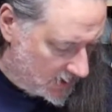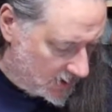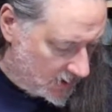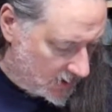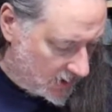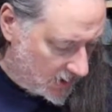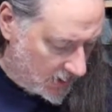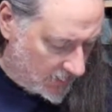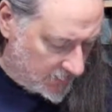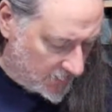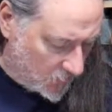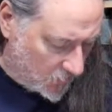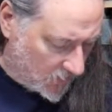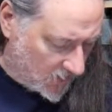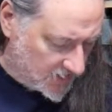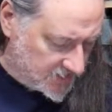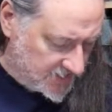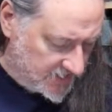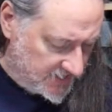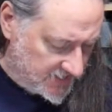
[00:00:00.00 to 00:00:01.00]
Other
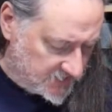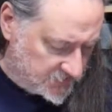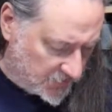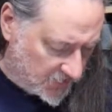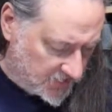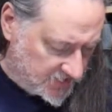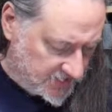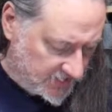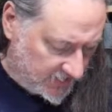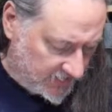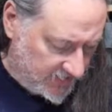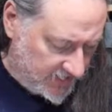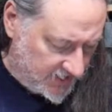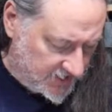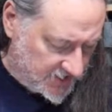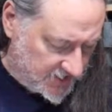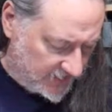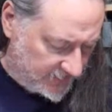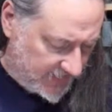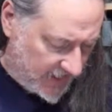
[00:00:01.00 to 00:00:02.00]
works in this personal
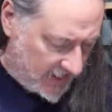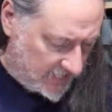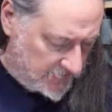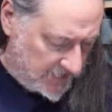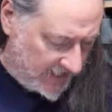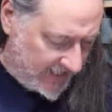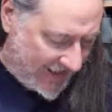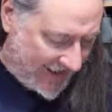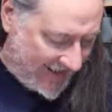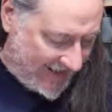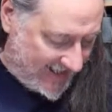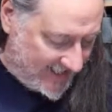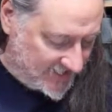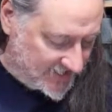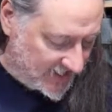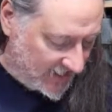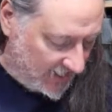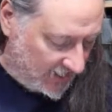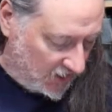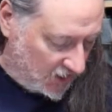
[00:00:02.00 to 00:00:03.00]
edition of Gaming
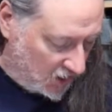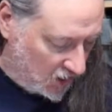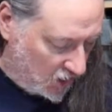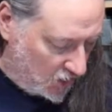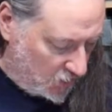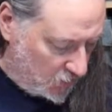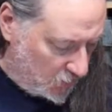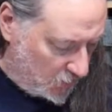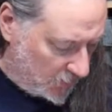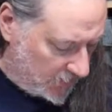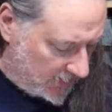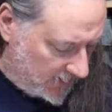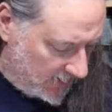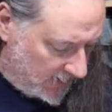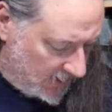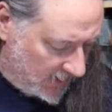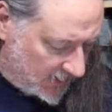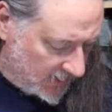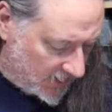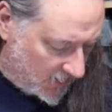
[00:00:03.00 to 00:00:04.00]
Aids include
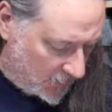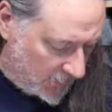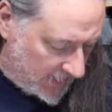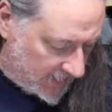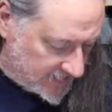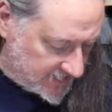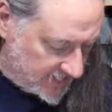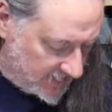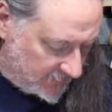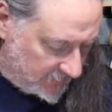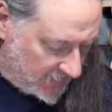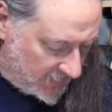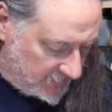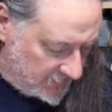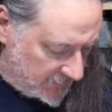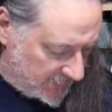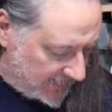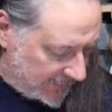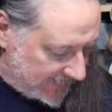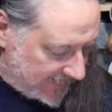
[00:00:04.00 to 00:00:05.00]
Codex of
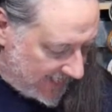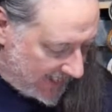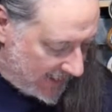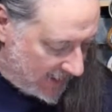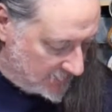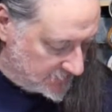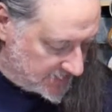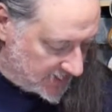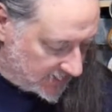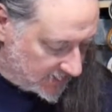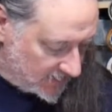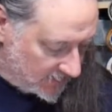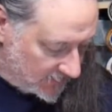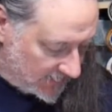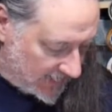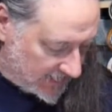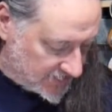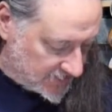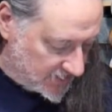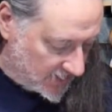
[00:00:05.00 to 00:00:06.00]
Infinite Games, a
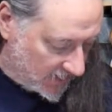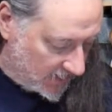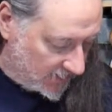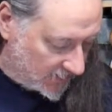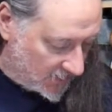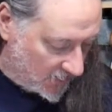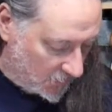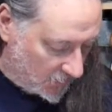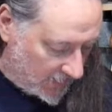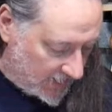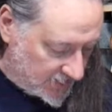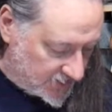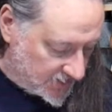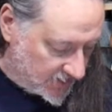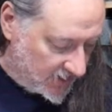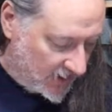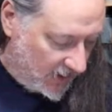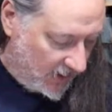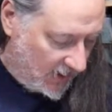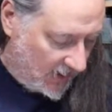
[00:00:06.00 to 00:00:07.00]

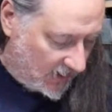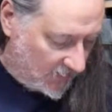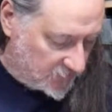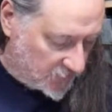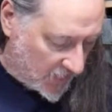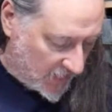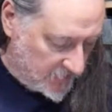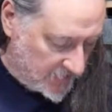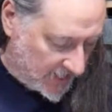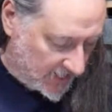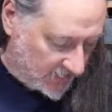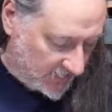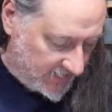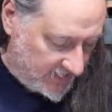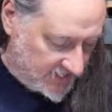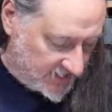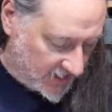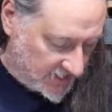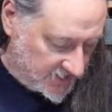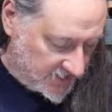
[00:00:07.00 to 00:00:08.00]
collation of primarily
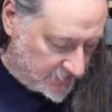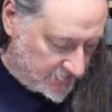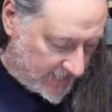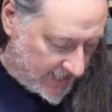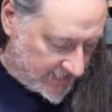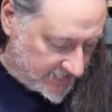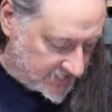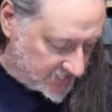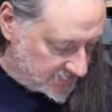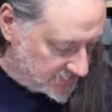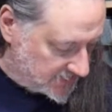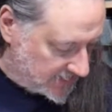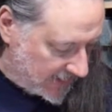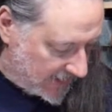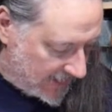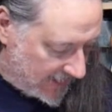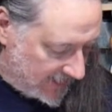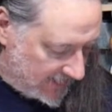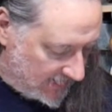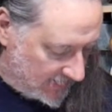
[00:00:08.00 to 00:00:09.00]
Dungeon Master's
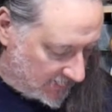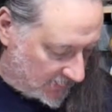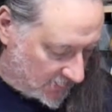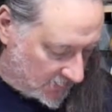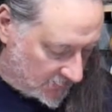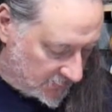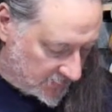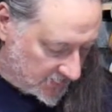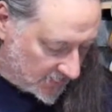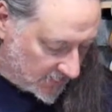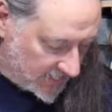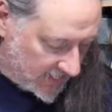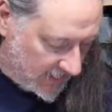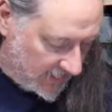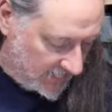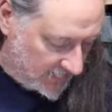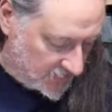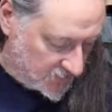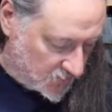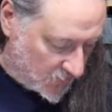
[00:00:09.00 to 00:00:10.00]
Guide and Unearthed
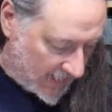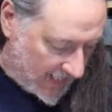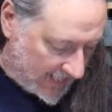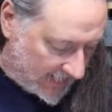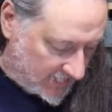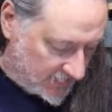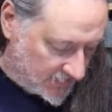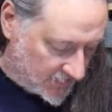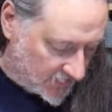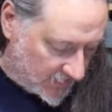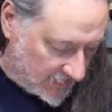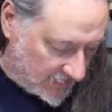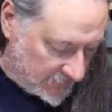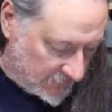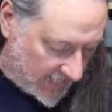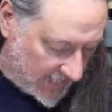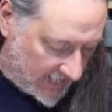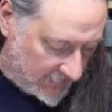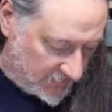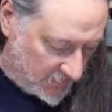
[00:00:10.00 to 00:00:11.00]
Arcana, Dragon
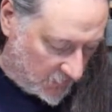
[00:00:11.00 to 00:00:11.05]
35 and